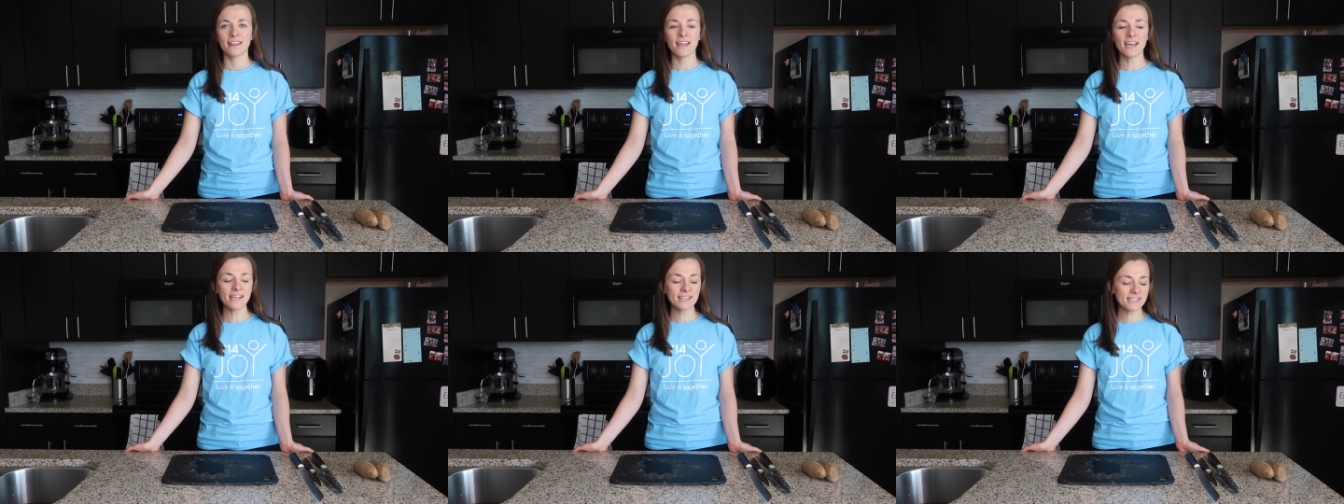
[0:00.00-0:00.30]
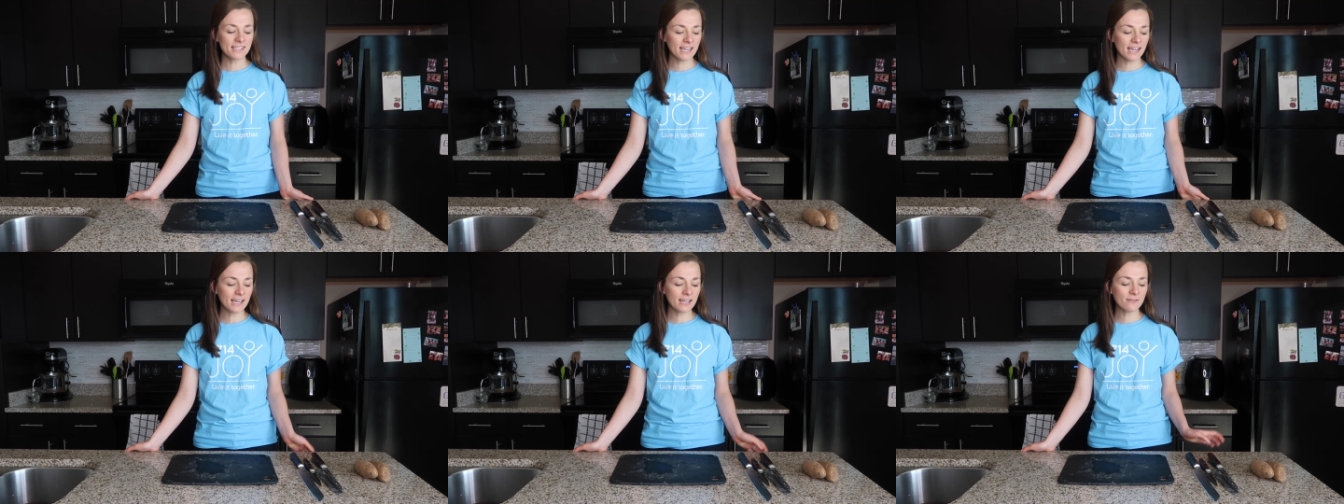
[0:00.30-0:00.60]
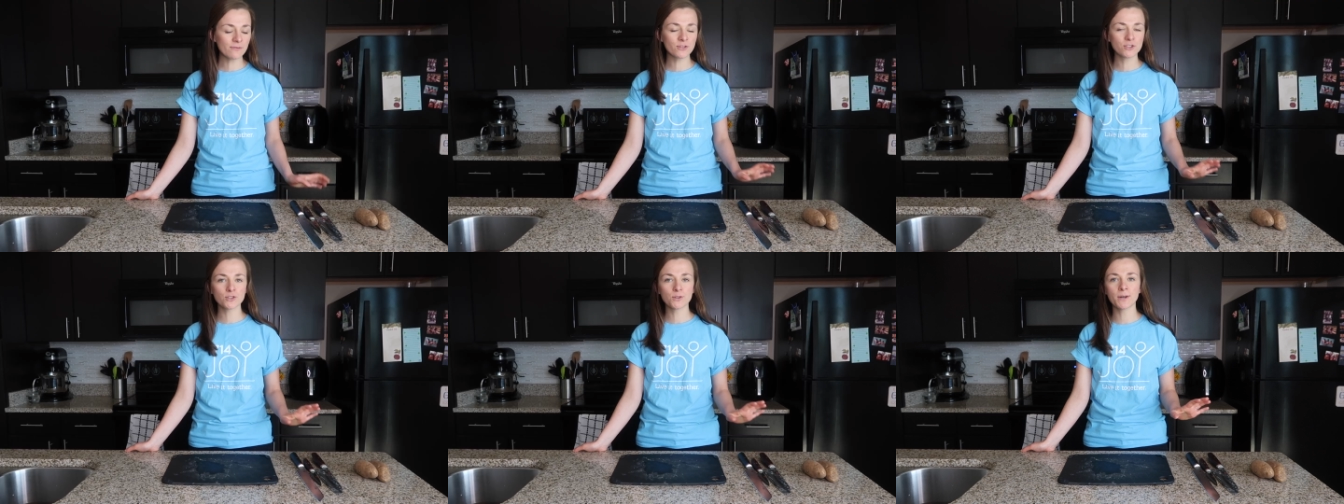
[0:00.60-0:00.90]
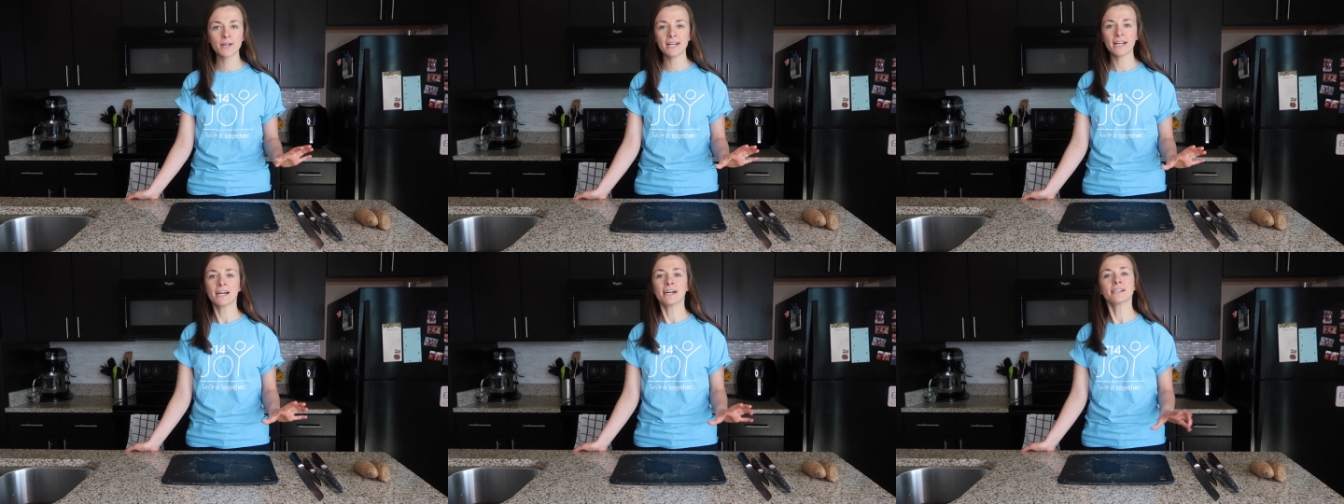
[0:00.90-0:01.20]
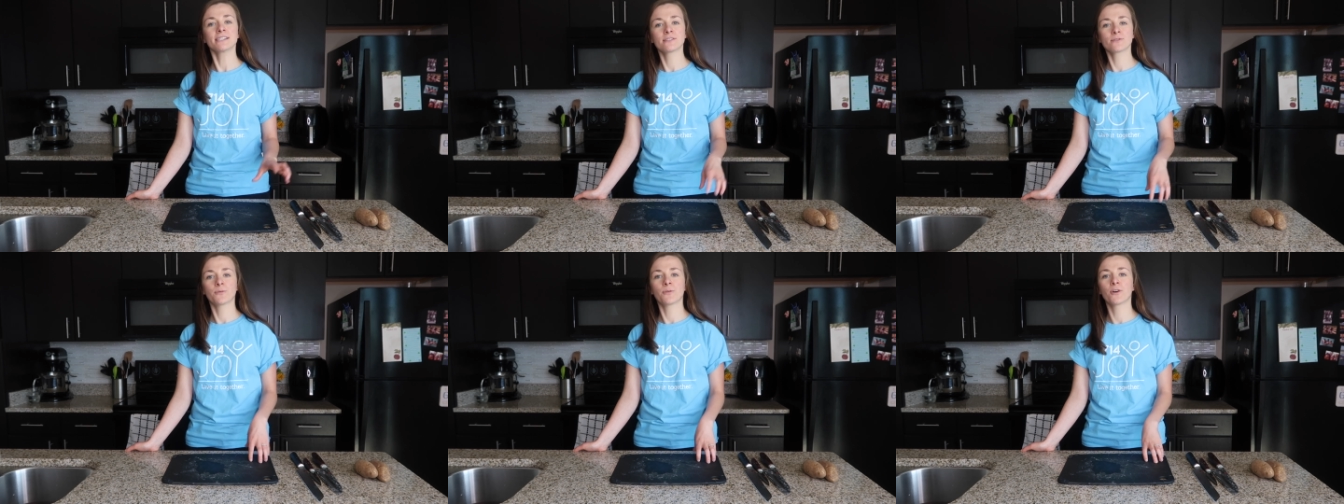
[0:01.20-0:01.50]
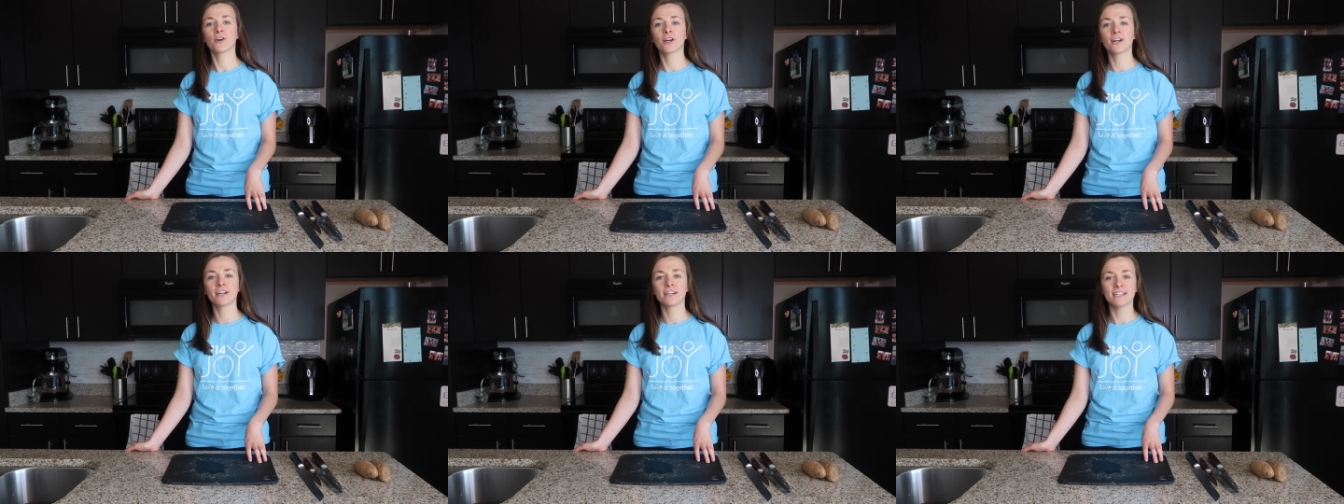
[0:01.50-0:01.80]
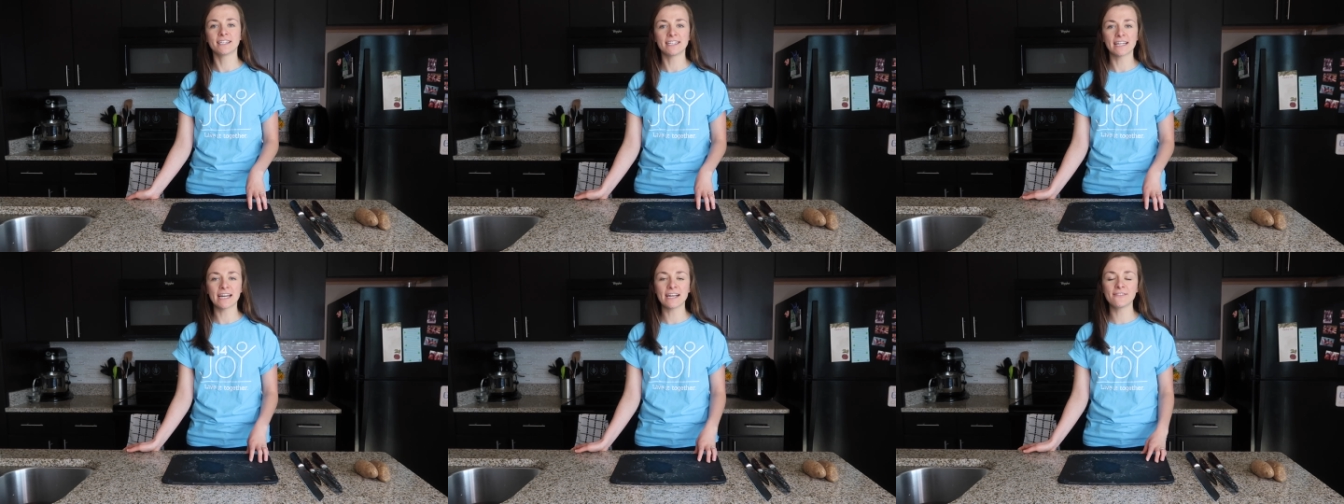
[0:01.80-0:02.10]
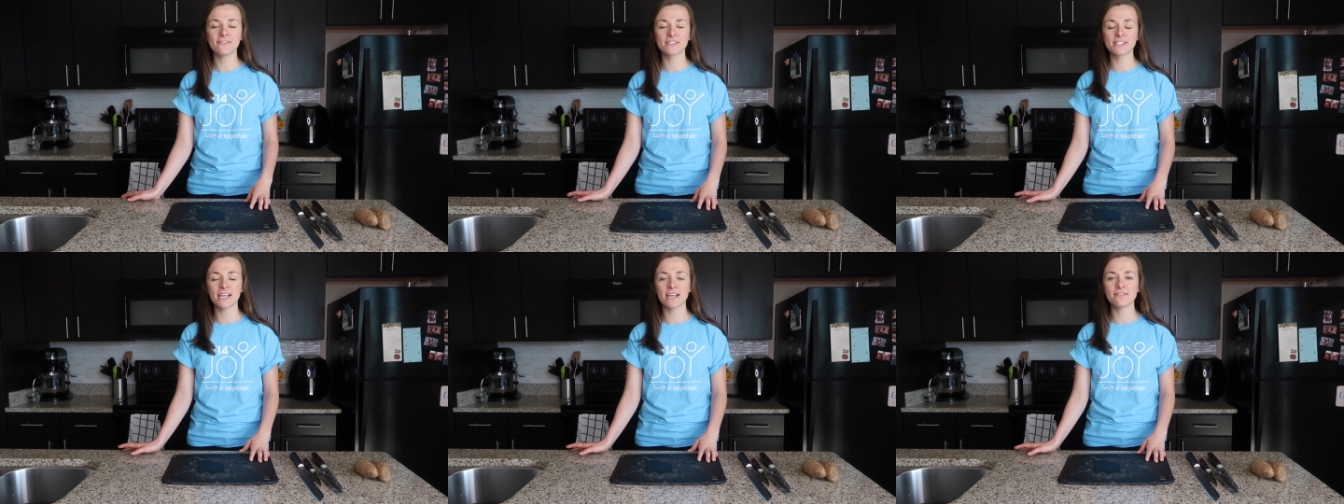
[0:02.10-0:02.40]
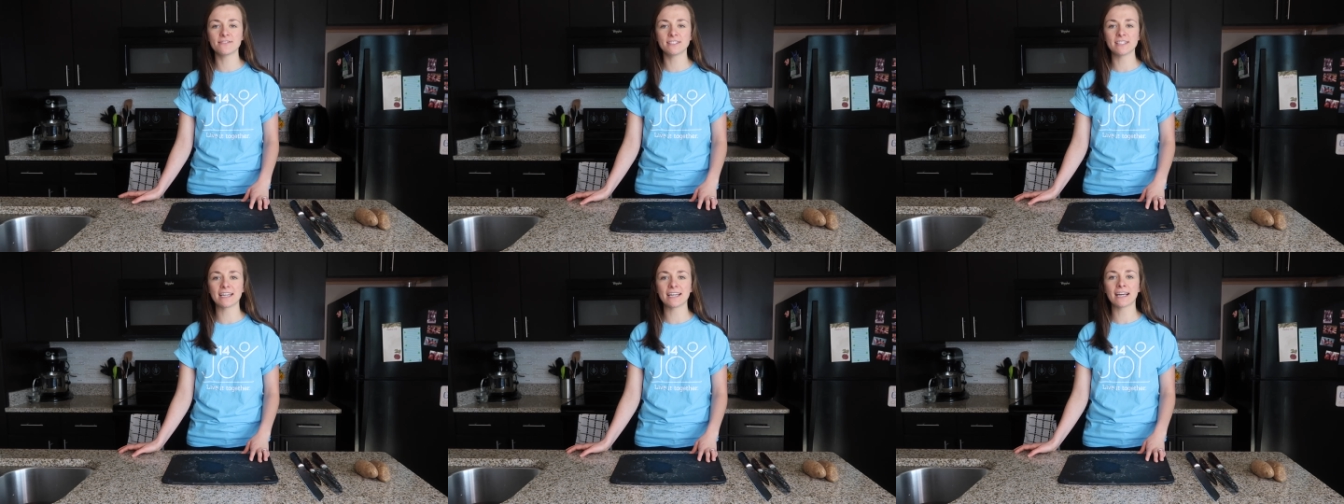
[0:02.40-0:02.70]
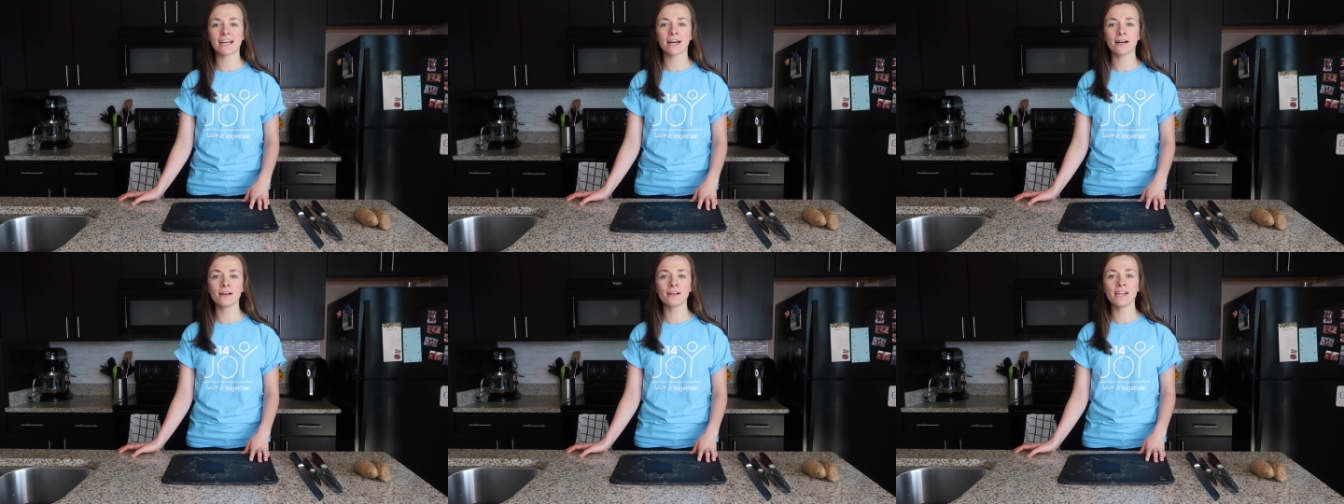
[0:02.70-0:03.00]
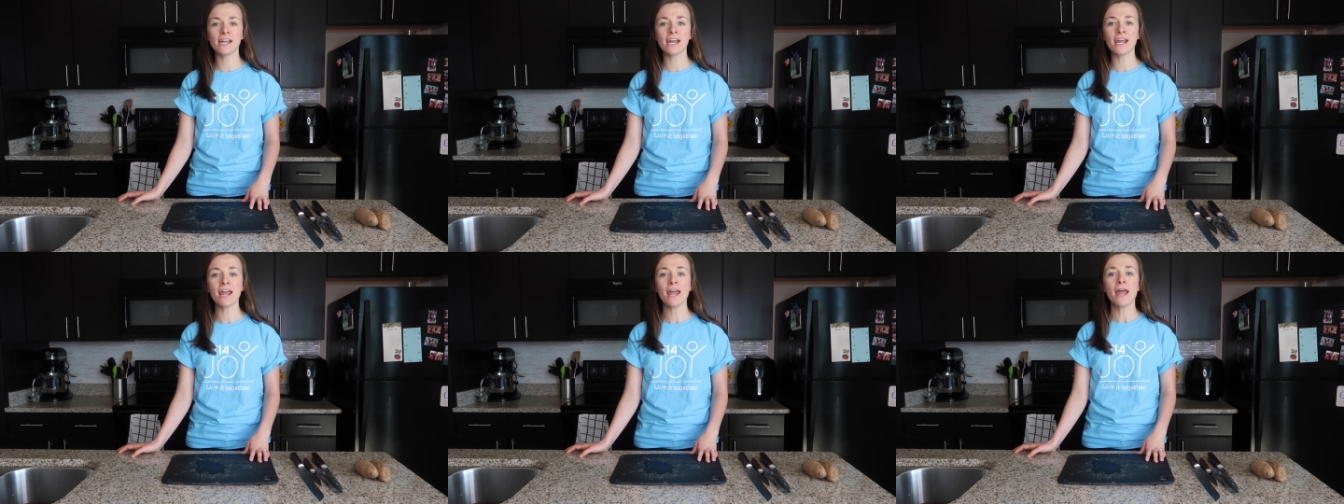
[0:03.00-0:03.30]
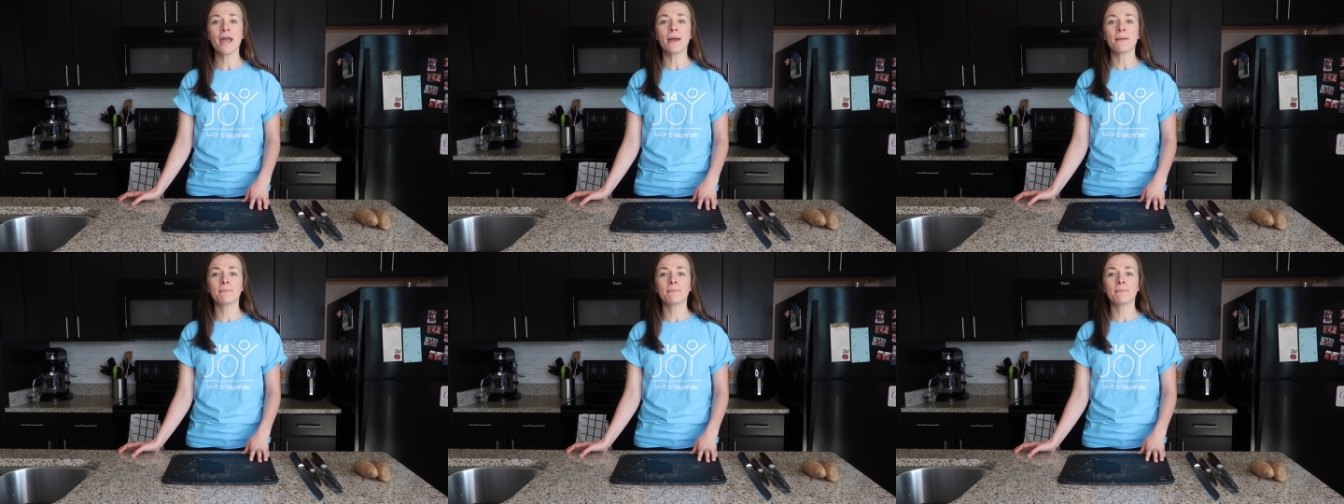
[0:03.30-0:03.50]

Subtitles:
Thanks again for joining us for knife safety and cutting.